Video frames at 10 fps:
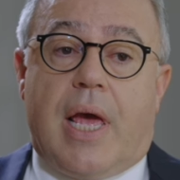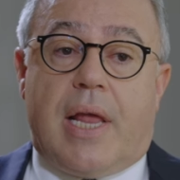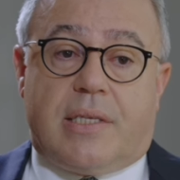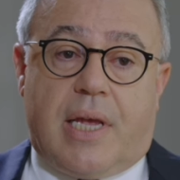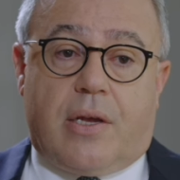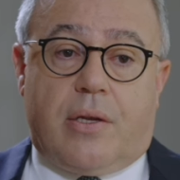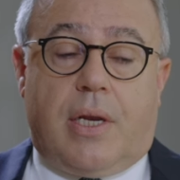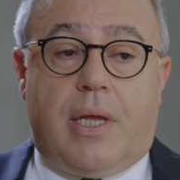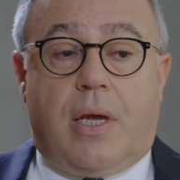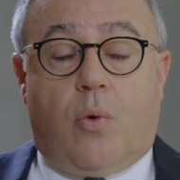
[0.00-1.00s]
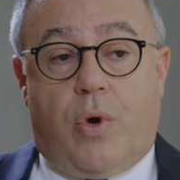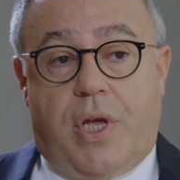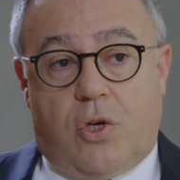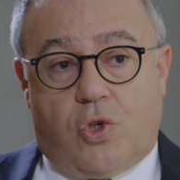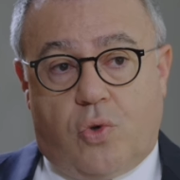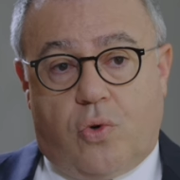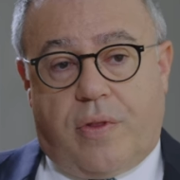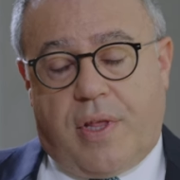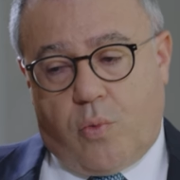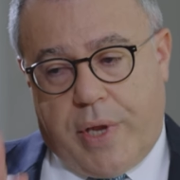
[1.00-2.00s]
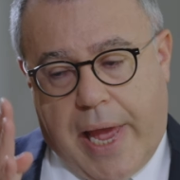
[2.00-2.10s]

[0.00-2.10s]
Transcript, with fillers: And secondly, we ensure that we